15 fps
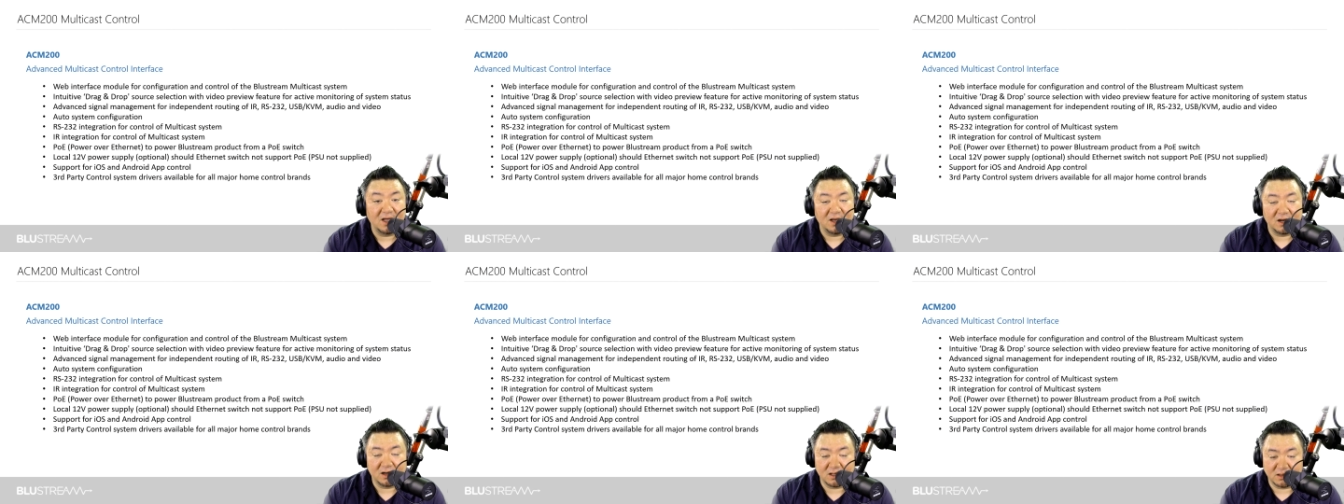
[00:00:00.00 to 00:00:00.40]

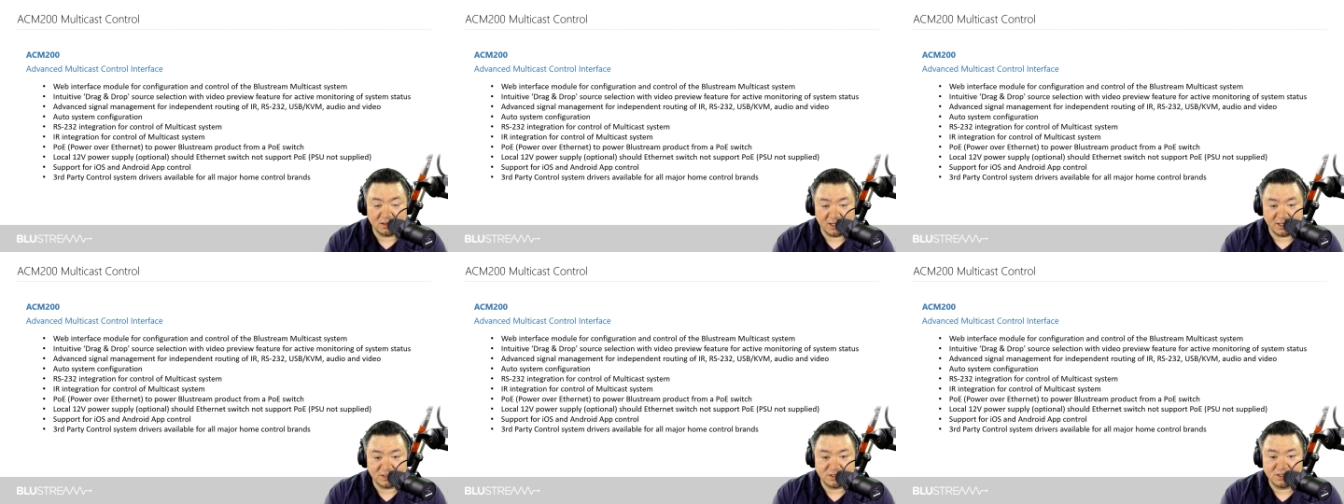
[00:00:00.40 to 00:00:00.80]

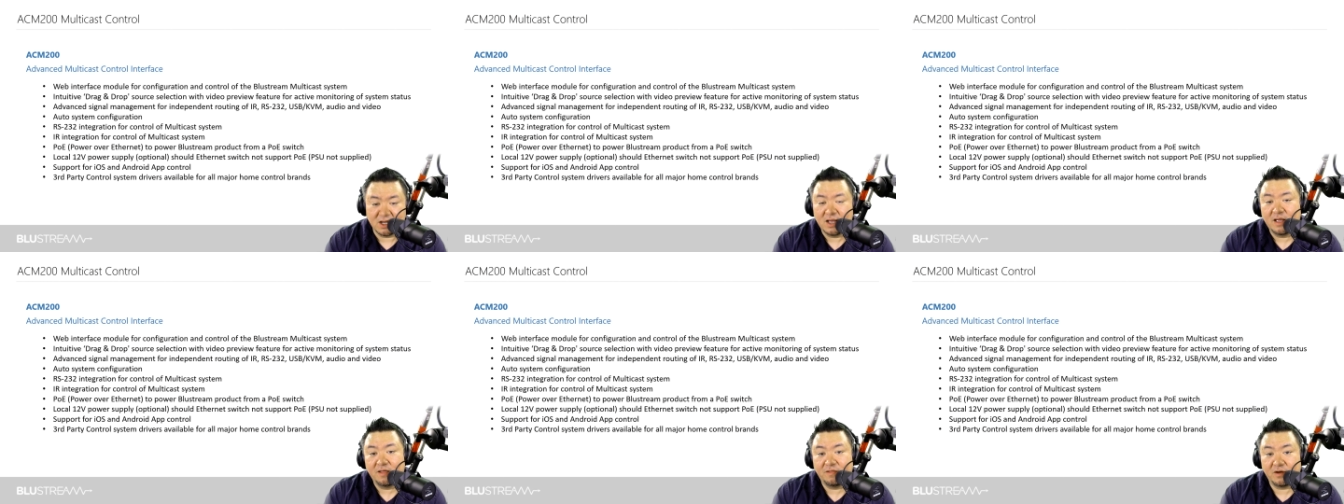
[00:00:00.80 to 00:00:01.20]
clicks.
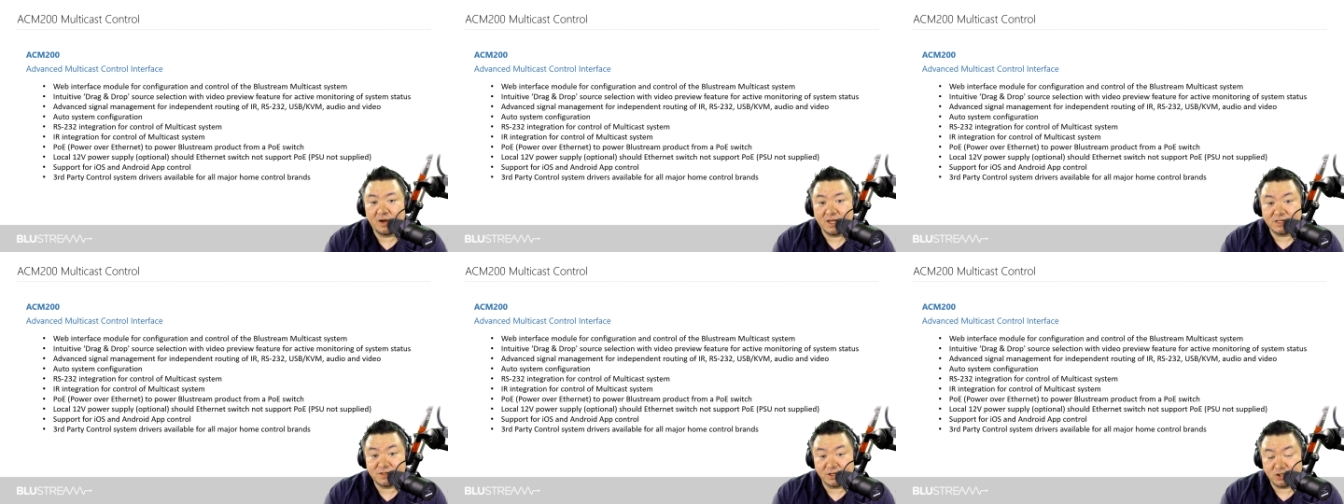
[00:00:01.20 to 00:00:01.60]
There
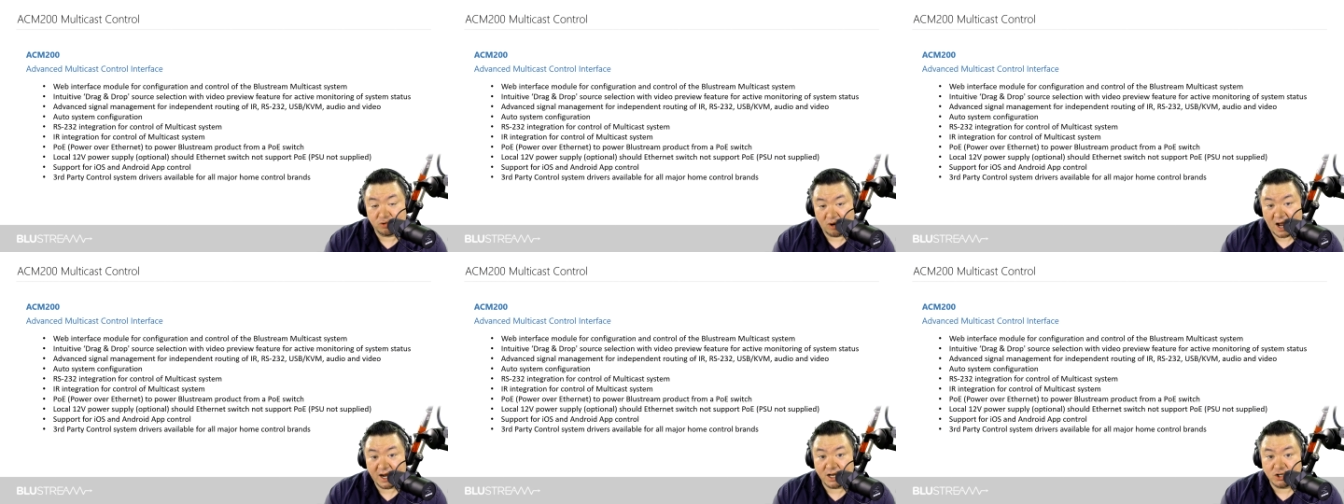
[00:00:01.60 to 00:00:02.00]
is the
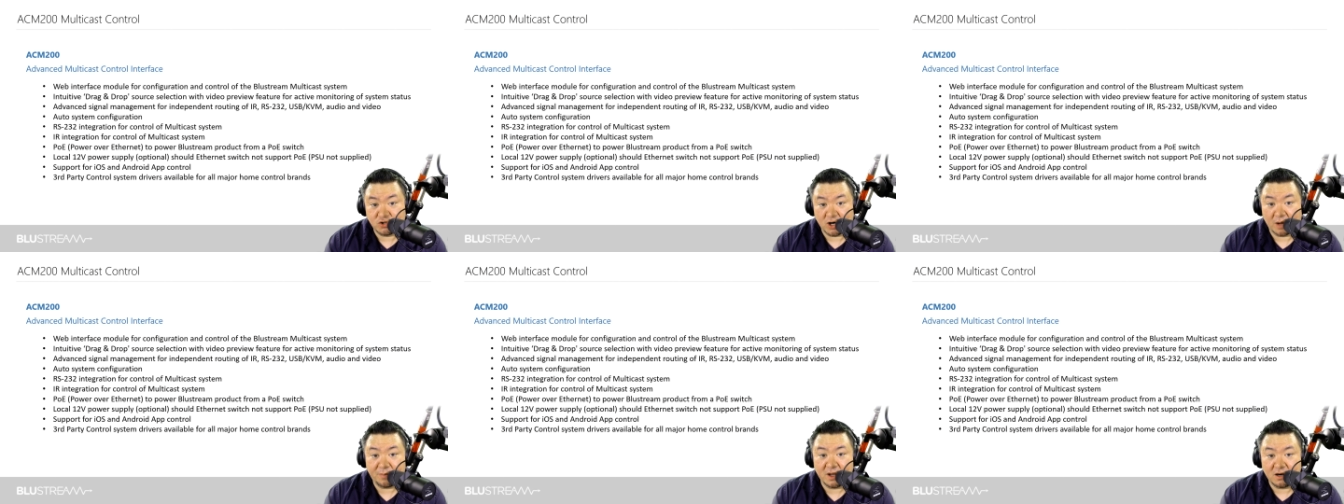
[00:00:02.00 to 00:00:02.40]
drag and
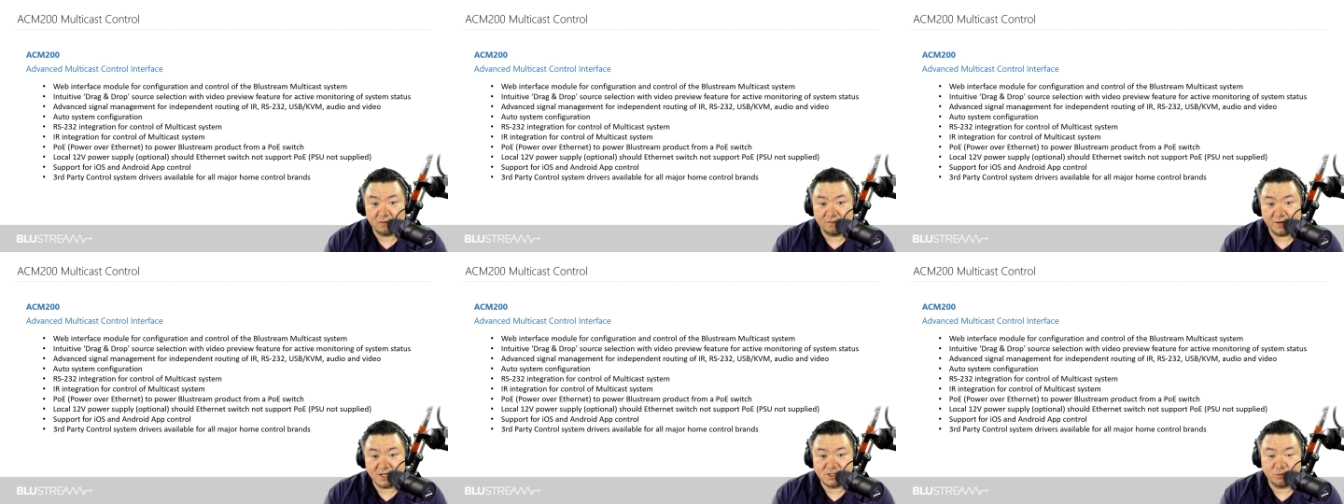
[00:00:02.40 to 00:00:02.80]
drop
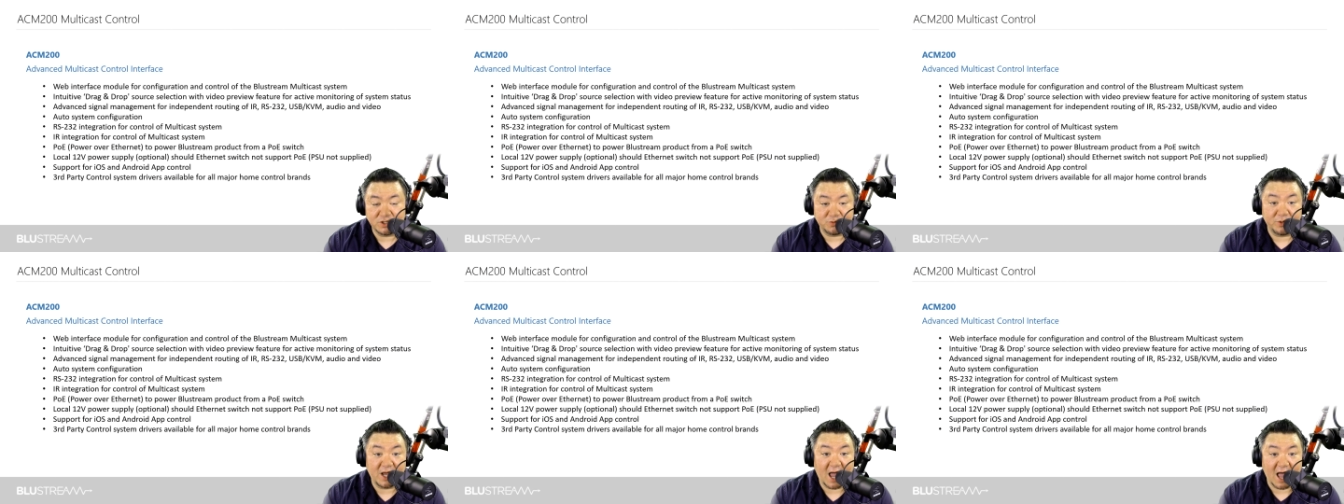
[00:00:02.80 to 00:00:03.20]
interface,
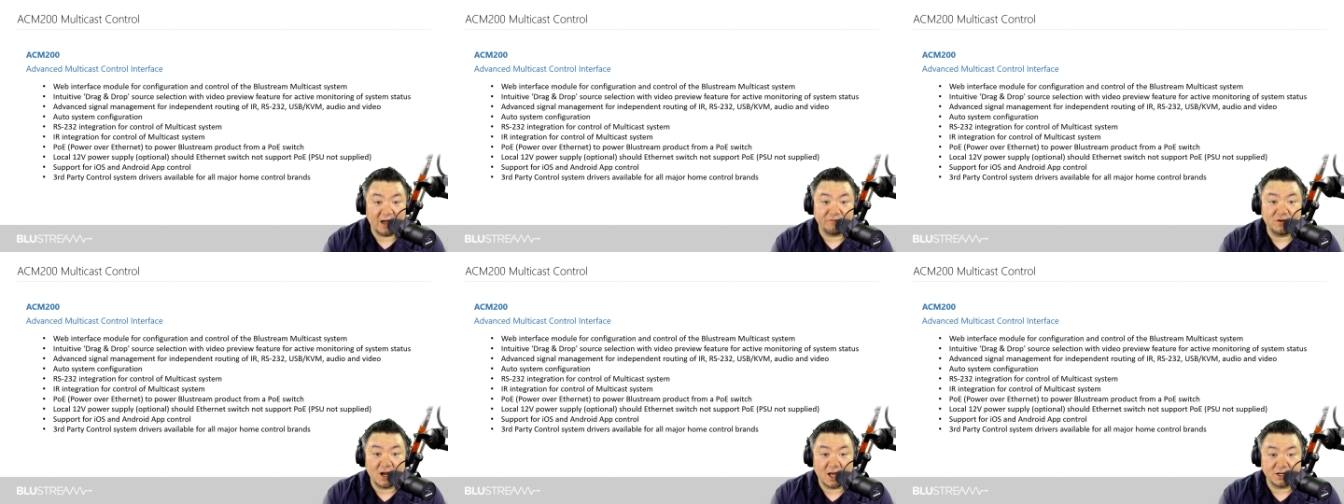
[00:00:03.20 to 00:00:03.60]
which we
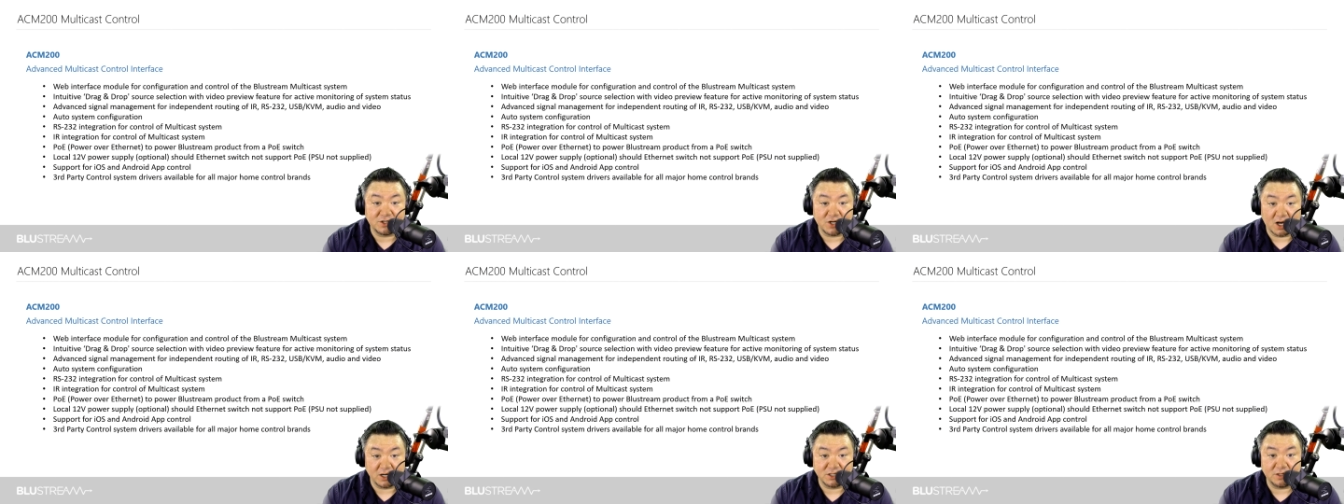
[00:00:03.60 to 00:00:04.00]
have not
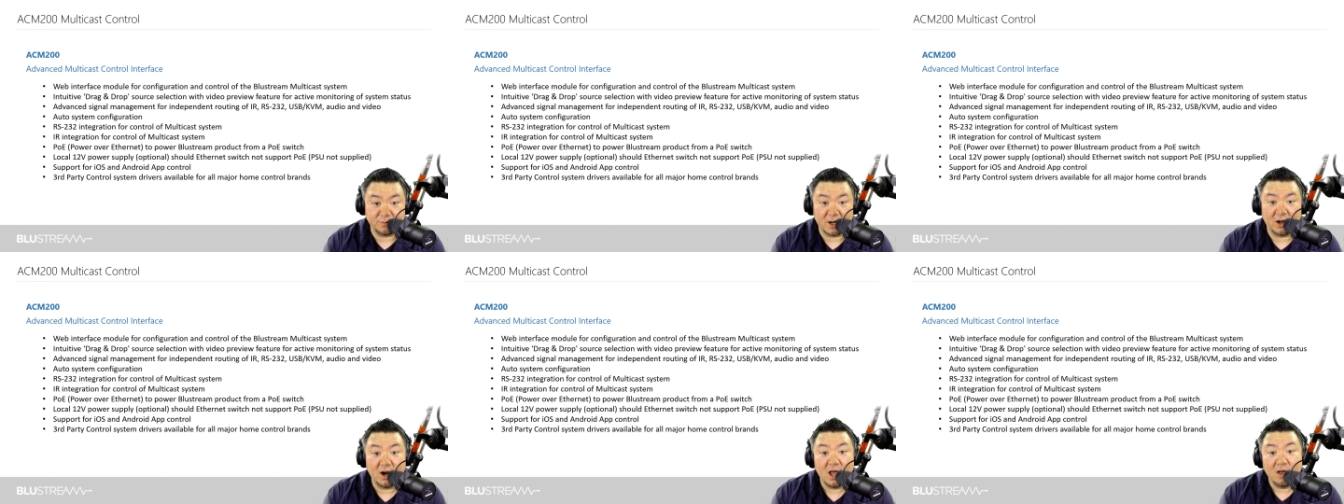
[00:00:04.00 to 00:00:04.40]
talked
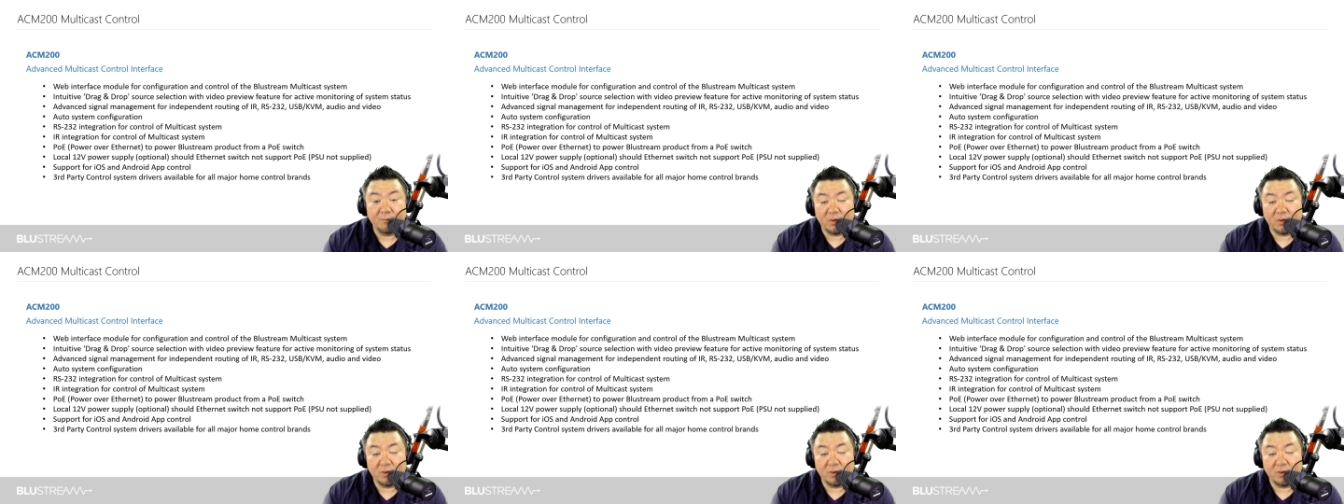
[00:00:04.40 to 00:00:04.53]
about,